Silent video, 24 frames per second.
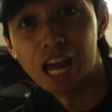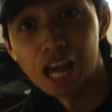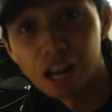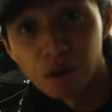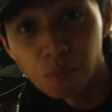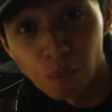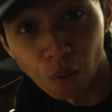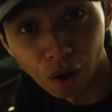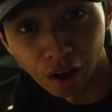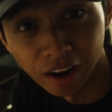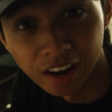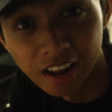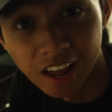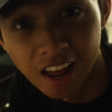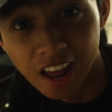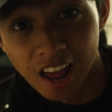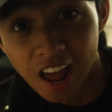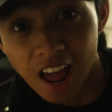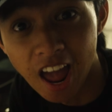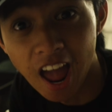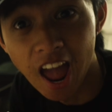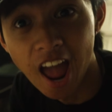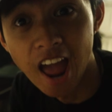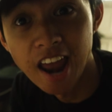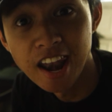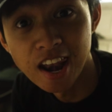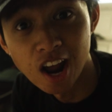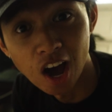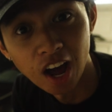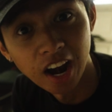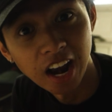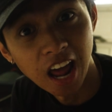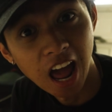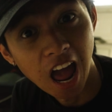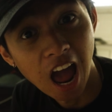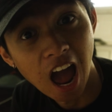in one and
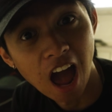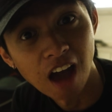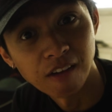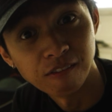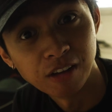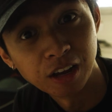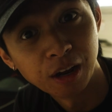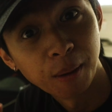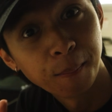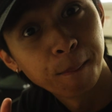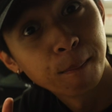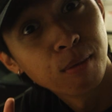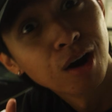not having